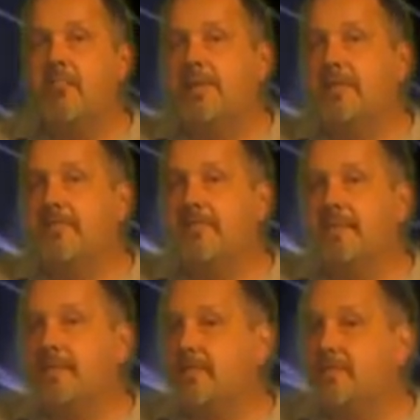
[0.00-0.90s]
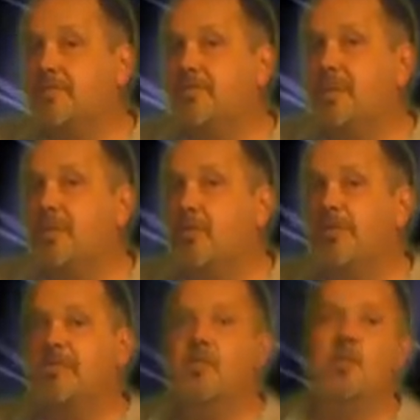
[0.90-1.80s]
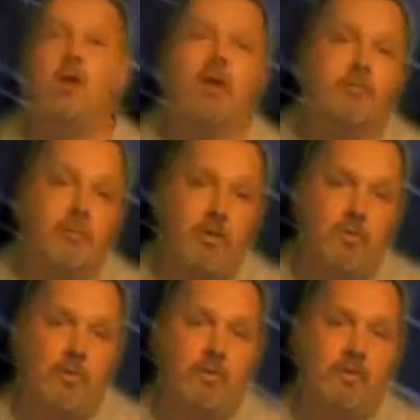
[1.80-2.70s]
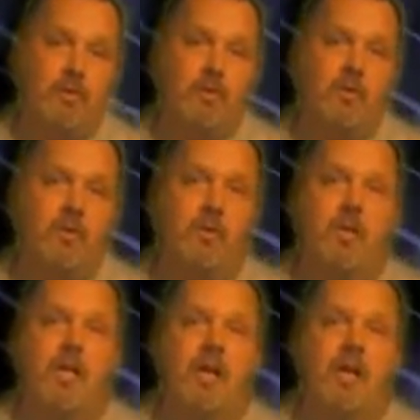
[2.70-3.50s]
but if the initial sale was a lawnmower or